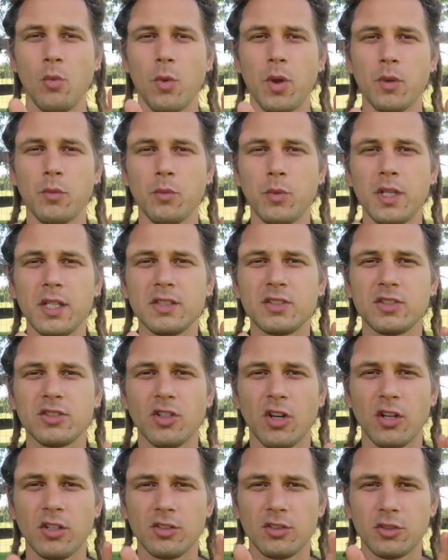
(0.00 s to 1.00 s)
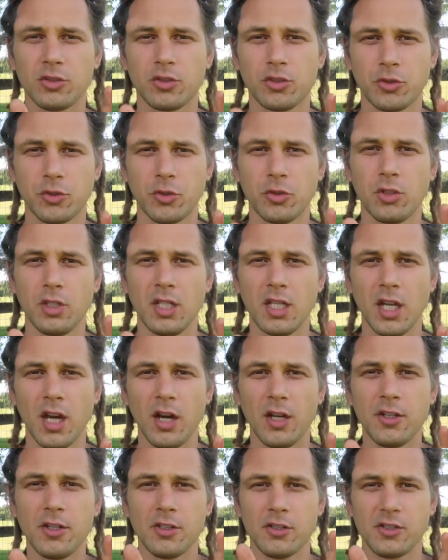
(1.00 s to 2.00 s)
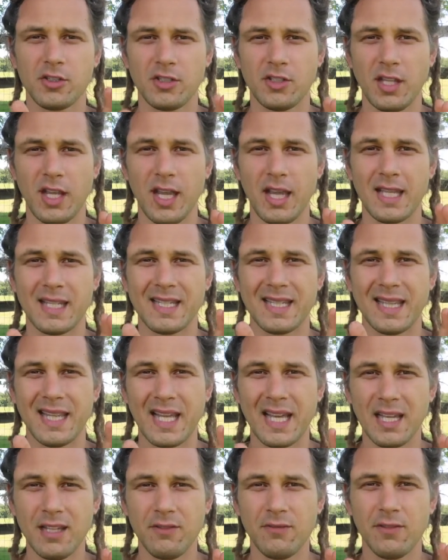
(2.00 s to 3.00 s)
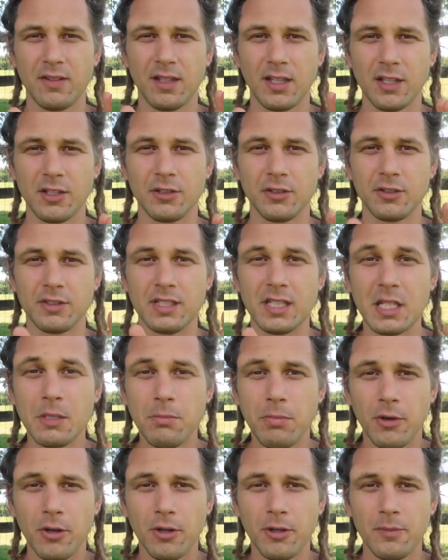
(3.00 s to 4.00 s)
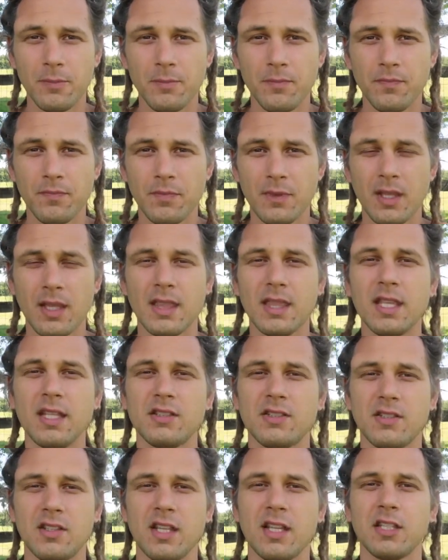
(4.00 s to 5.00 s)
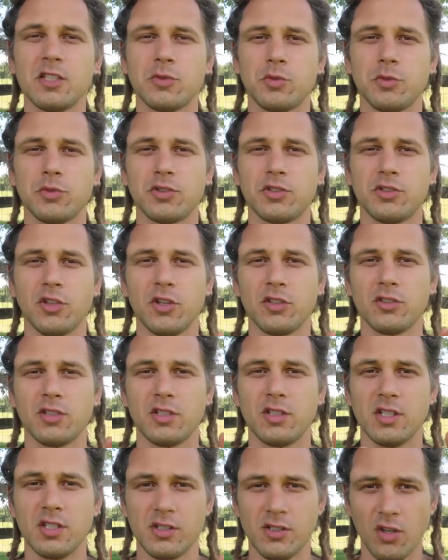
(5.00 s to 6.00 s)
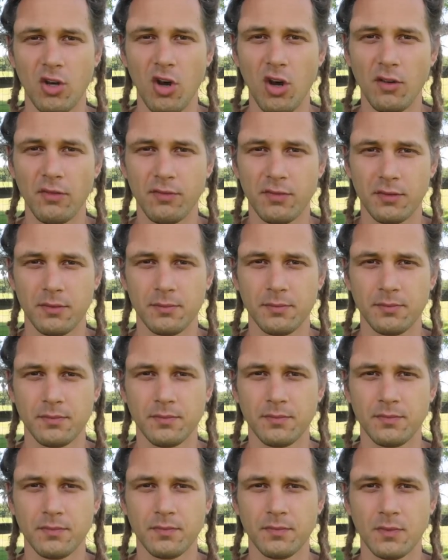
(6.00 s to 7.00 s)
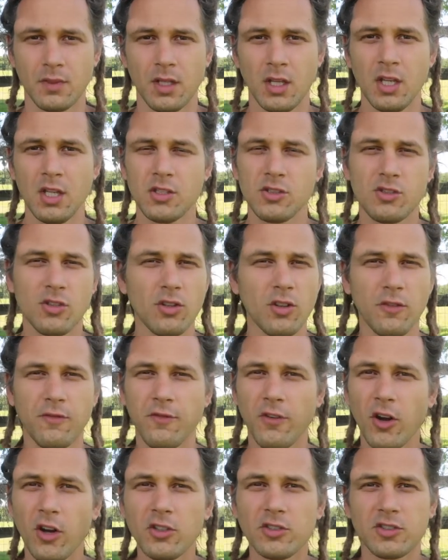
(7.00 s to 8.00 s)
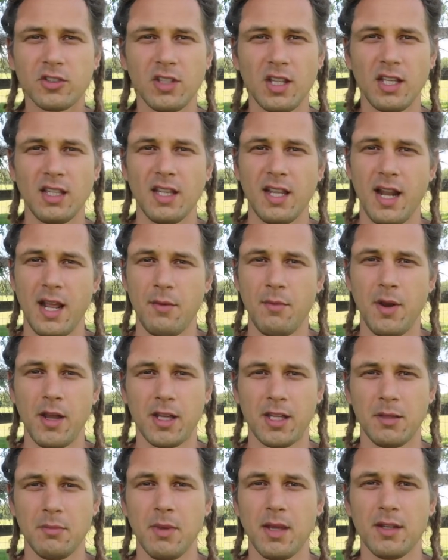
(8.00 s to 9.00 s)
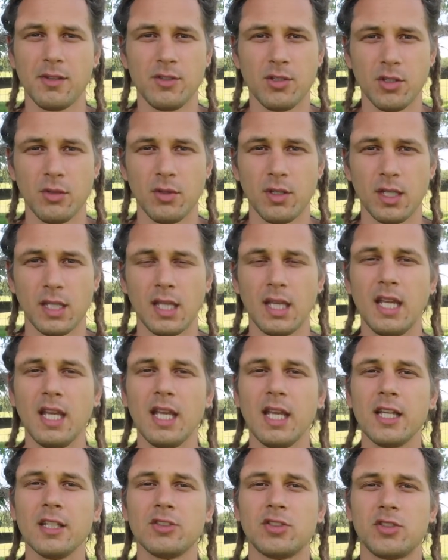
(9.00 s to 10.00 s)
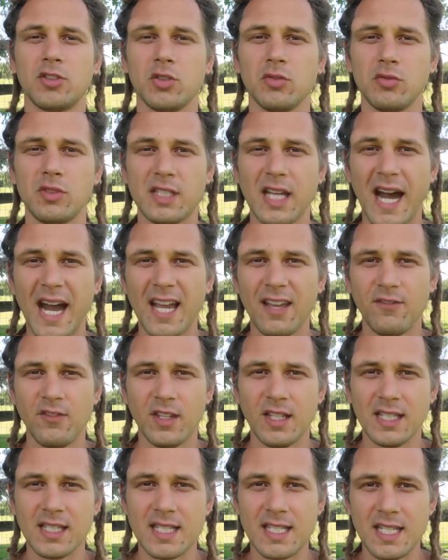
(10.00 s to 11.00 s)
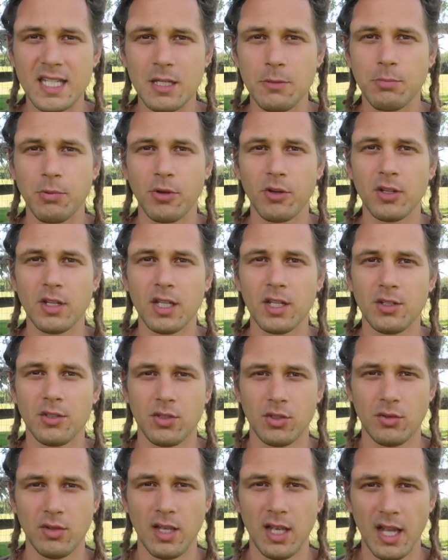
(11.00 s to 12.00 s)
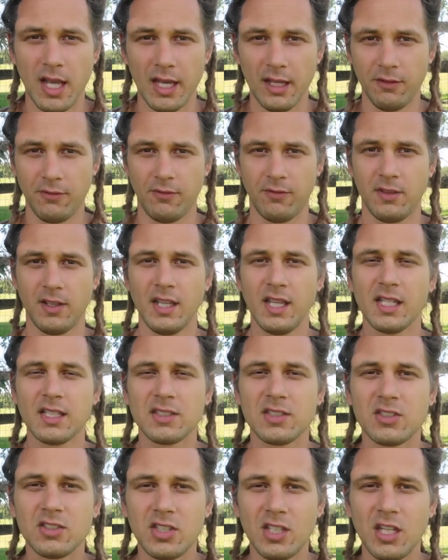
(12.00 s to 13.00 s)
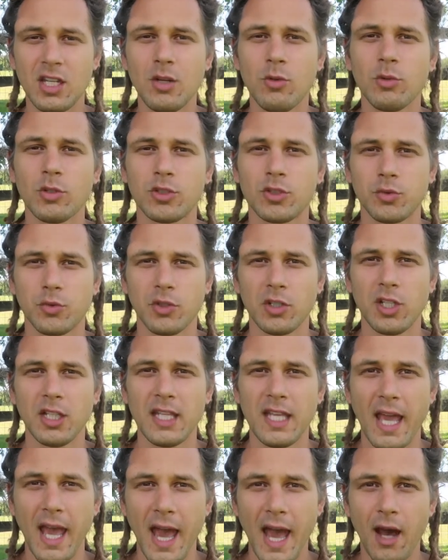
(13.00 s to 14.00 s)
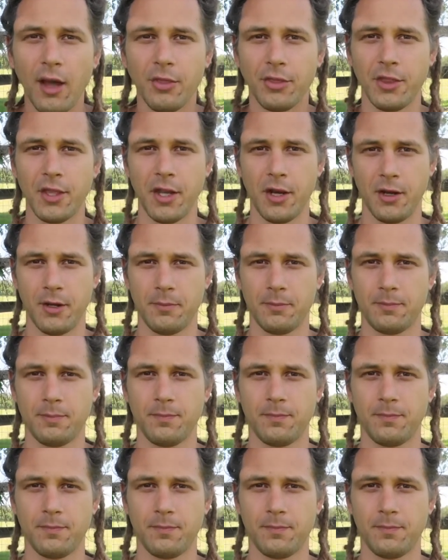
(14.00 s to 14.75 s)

When we start to truly understand life a little deeper, these things will start to dissolve. So the first thing that I recommend doing is to diving deeper into life, seeing what's really out there.